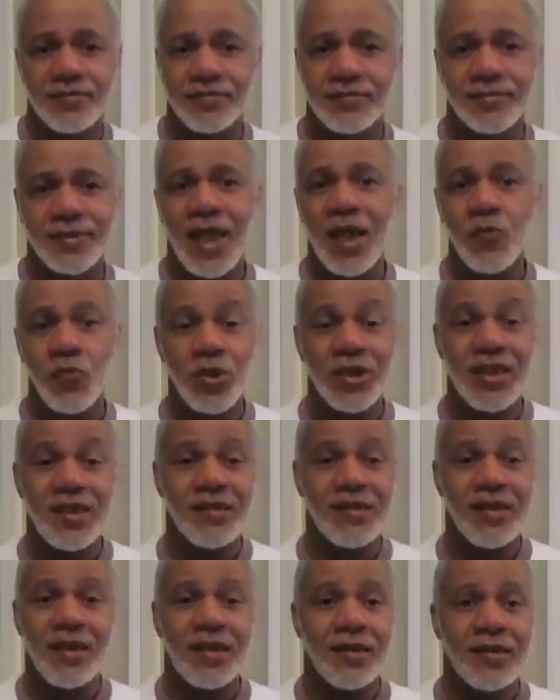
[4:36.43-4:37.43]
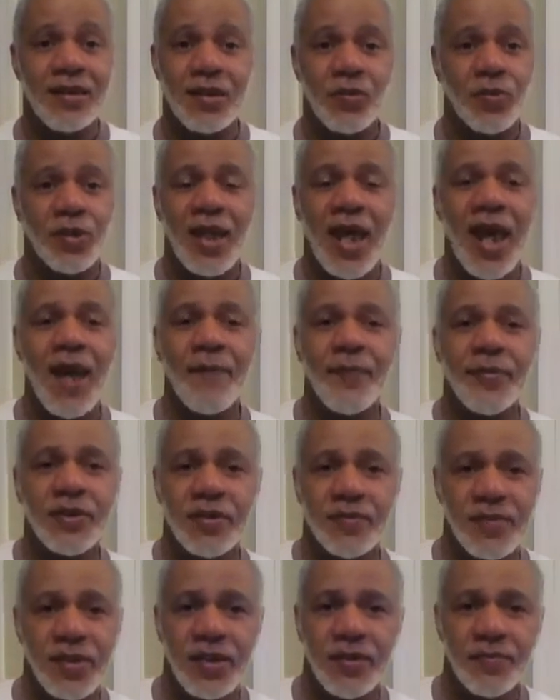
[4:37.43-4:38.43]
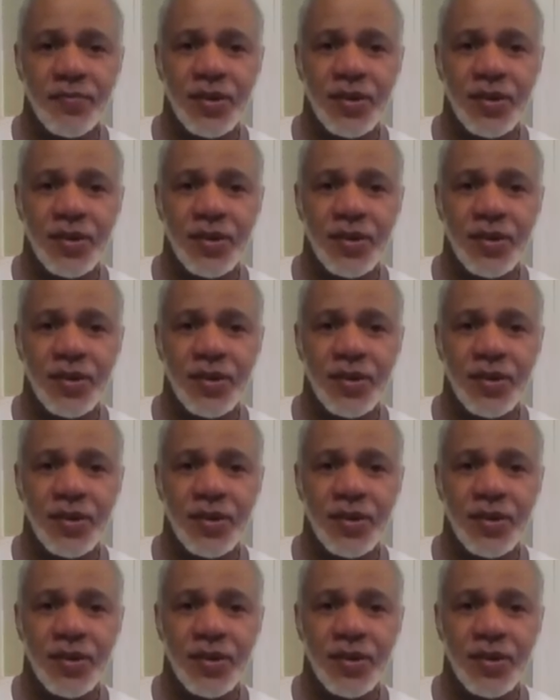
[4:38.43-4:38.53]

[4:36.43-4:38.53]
not really thinking that it would happen to me,